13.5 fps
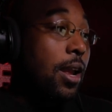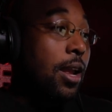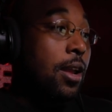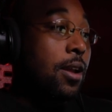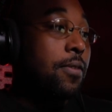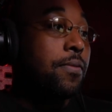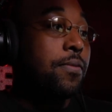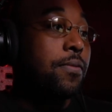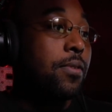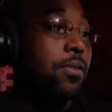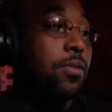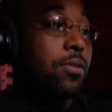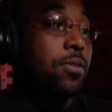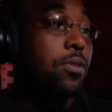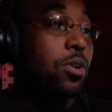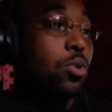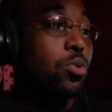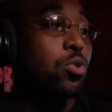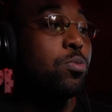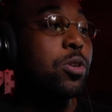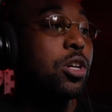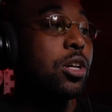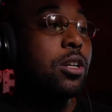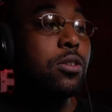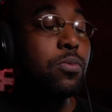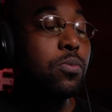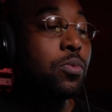If the group
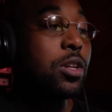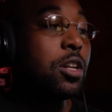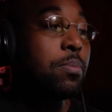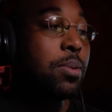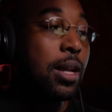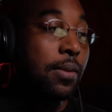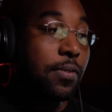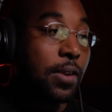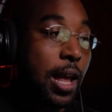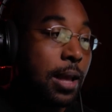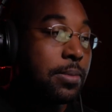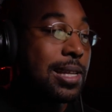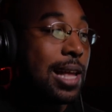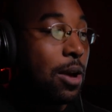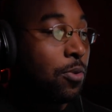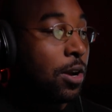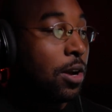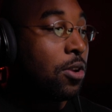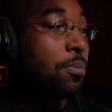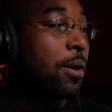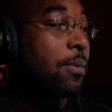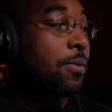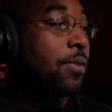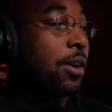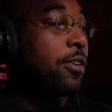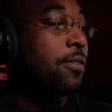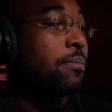couldn't really play flams that well, or maybe if
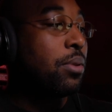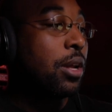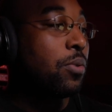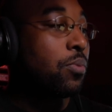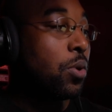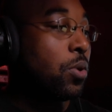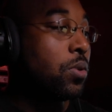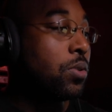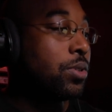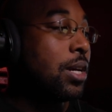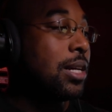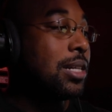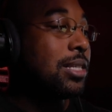they couldn't play rolls,